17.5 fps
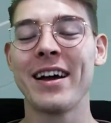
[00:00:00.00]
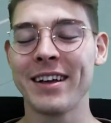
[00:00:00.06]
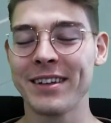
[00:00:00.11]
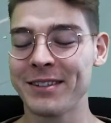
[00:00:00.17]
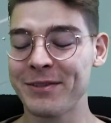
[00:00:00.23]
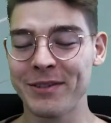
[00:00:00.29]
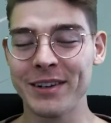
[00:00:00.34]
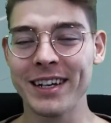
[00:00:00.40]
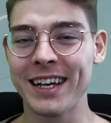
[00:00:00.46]

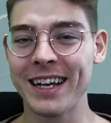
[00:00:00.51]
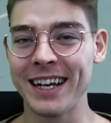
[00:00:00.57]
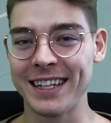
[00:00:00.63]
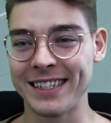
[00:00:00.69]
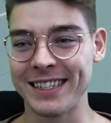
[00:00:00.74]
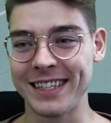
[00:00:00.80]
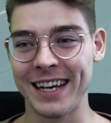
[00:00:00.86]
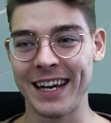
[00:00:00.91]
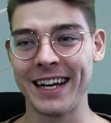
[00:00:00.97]
freaking
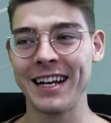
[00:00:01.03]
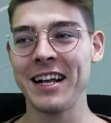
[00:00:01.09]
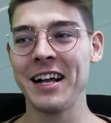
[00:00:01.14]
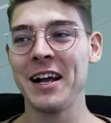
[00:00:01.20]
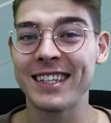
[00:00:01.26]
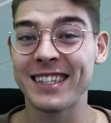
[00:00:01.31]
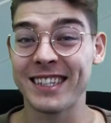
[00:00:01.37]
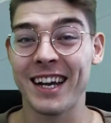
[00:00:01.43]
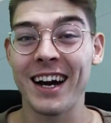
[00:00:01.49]
insane.
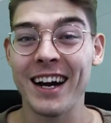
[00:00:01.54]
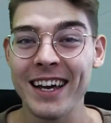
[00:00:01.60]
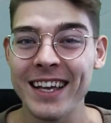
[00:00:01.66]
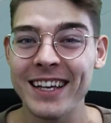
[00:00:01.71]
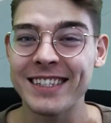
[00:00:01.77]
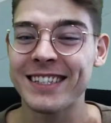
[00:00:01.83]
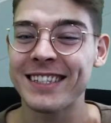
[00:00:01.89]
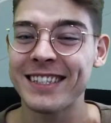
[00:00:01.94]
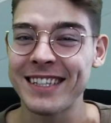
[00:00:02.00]
This guy
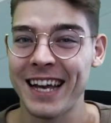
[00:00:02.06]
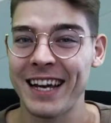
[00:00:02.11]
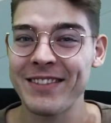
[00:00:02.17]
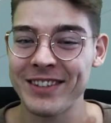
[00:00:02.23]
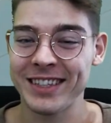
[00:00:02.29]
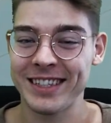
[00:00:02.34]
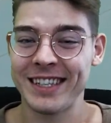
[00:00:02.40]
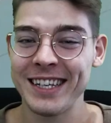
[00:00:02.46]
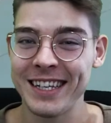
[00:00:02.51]
is
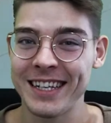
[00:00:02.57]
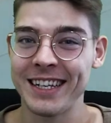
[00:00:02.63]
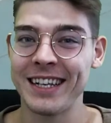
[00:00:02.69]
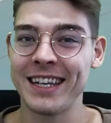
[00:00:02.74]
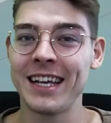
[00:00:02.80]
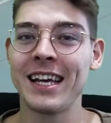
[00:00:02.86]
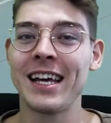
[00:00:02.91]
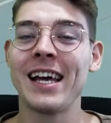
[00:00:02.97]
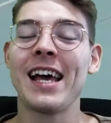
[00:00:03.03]

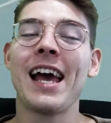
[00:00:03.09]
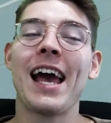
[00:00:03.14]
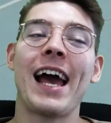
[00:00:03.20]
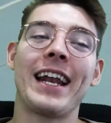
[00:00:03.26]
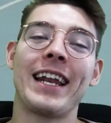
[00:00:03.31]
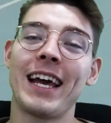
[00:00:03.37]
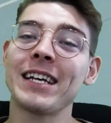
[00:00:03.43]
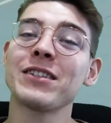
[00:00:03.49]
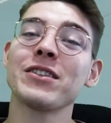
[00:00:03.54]
17
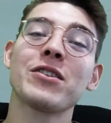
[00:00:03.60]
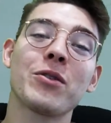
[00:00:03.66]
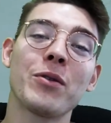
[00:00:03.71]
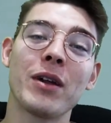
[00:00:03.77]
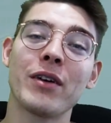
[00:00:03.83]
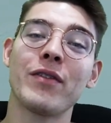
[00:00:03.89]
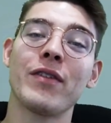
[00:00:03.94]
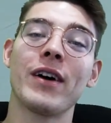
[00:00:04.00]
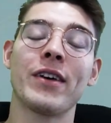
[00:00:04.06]
and he hasn't
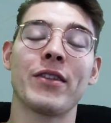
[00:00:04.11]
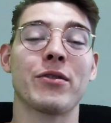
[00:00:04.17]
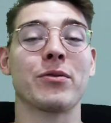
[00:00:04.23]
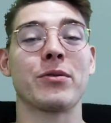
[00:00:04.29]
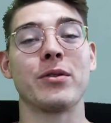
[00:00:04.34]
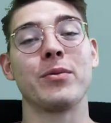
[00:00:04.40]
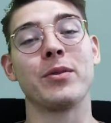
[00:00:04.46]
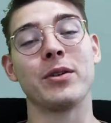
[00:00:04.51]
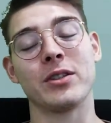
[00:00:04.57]
qualified
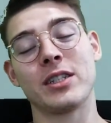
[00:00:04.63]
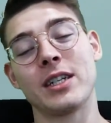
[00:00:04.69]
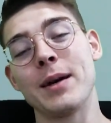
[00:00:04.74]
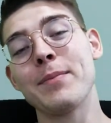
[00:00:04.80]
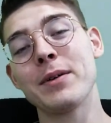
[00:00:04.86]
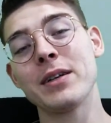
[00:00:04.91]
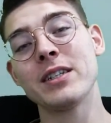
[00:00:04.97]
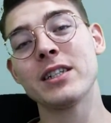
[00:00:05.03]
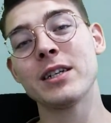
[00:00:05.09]
through the World
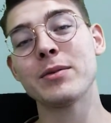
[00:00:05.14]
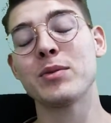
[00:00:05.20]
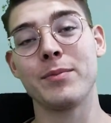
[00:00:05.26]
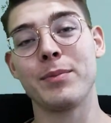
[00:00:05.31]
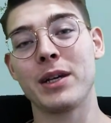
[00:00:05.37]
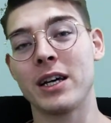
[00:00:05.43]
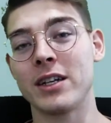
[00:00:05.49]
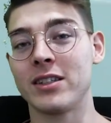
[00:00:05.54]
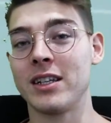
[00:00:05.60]
Championships
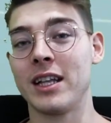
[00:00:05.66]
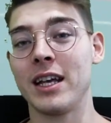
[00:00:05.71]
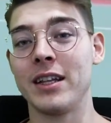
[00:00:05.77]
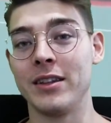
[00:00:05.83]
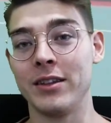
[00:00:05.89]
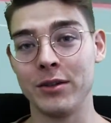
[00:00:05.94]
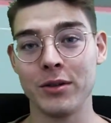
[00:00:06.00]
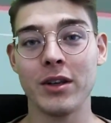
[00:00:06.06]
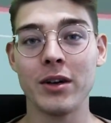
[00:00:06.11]
because he
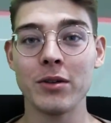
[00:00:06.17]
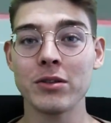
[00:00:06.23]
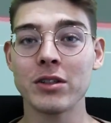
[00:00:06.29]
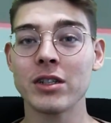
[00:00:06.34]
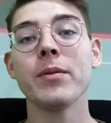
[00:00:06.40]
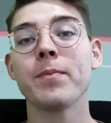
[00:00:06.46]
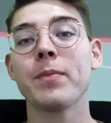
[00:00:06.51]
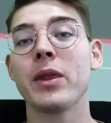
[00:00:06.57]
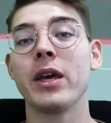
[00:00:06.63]
didn't do those.